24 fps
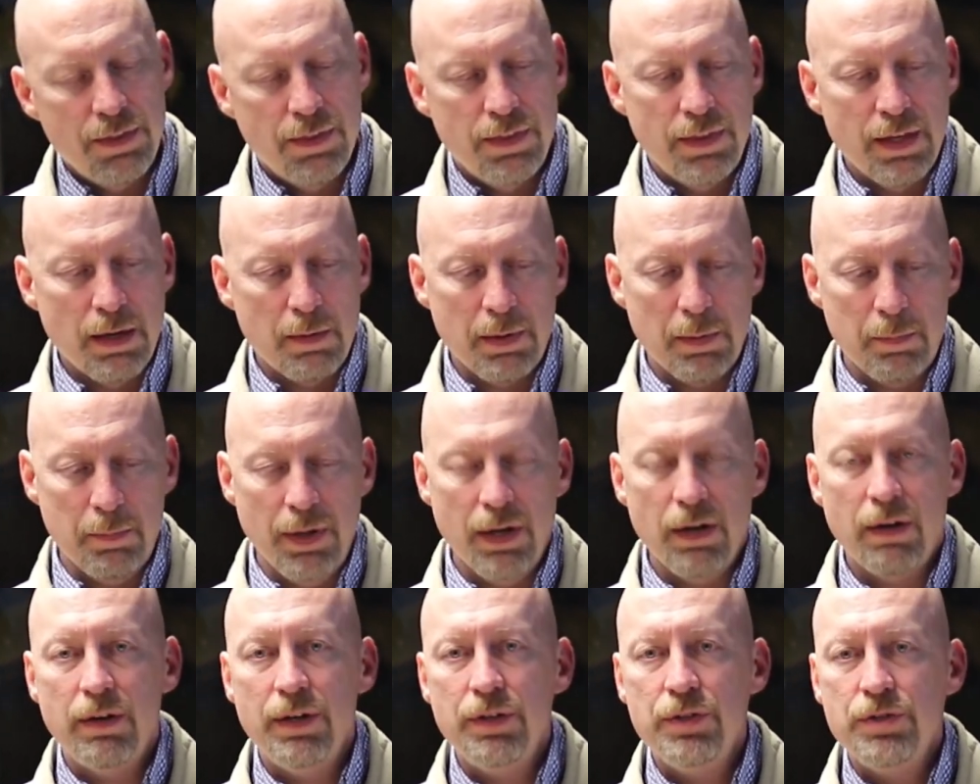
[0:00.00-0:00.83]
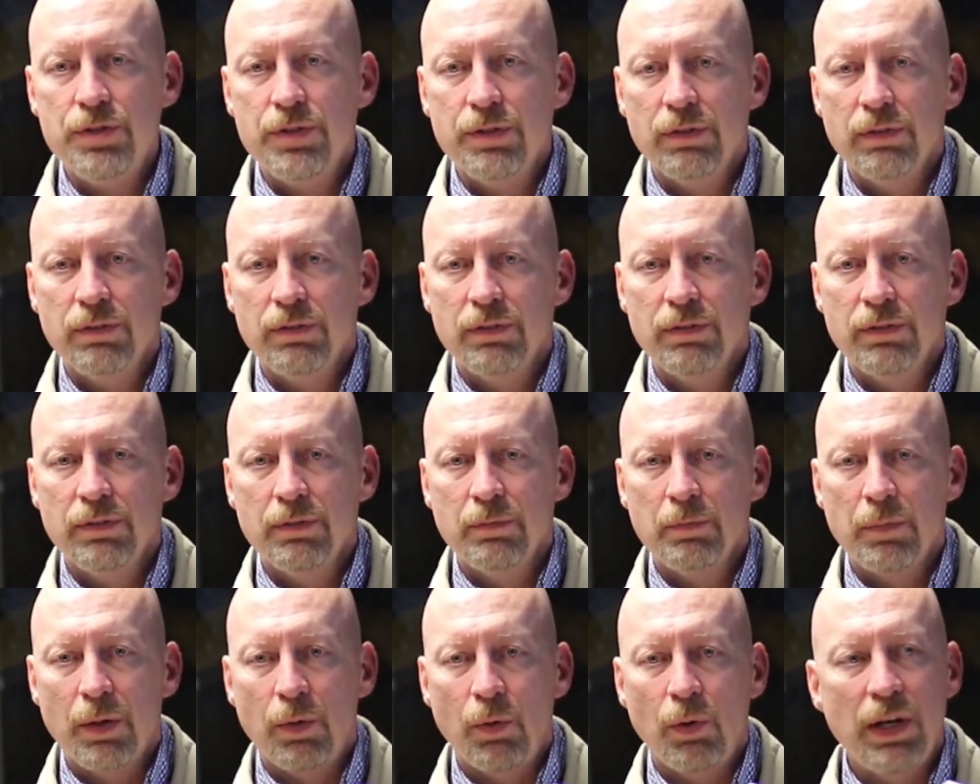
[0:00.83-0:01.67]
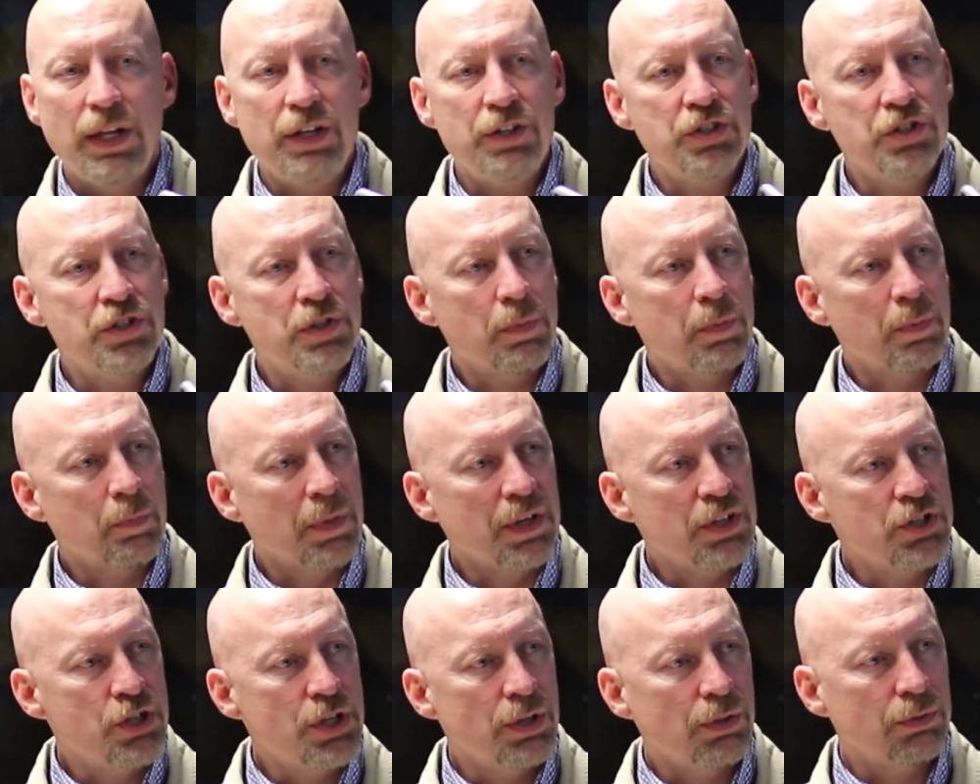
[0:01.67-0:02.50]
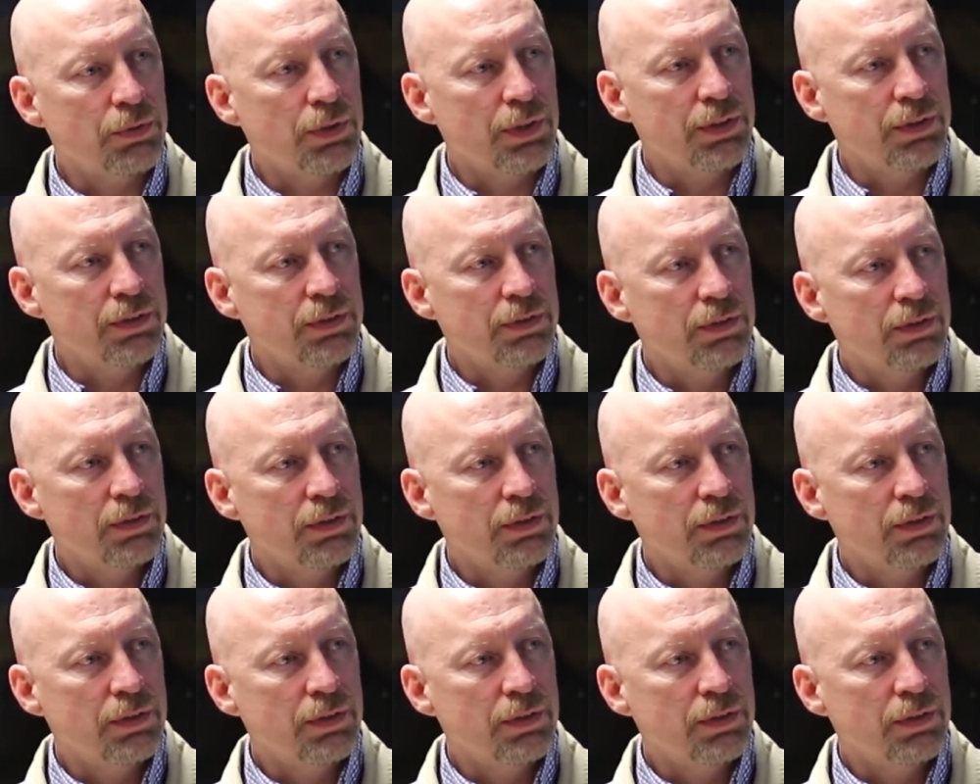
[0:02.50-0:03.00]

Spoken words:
that my marriage, my relationship with my children,